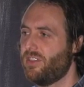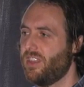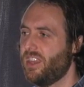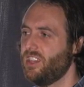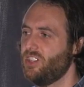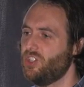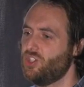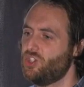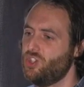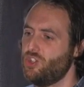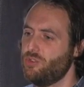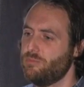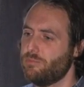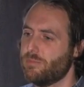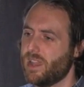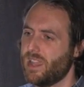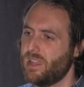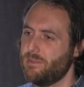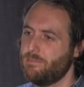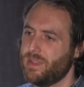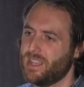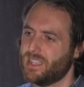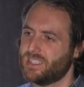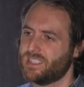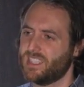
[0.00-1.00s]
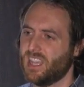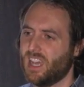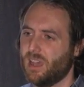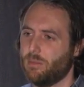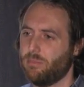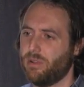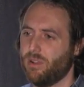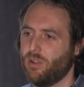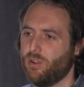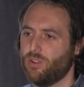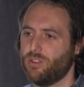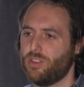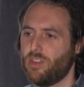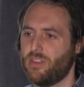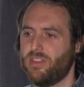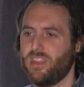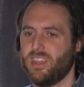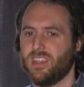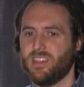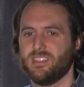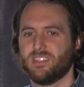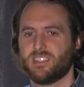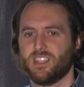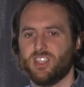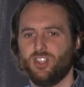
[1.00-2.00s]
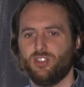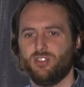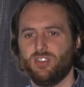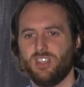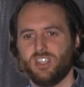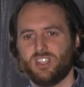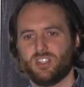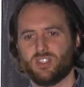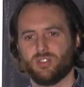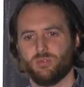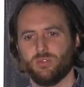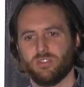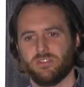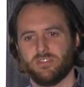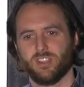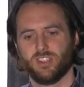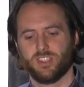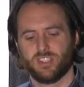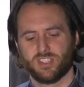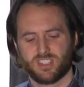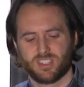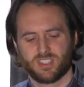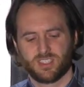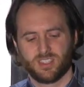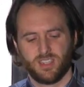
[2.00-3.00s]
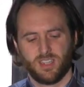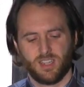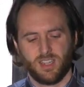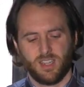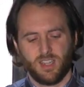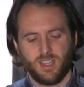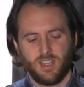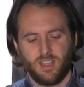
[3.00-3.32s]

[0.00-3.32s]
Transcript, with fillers: things you might mess up or the things that you need to reverse.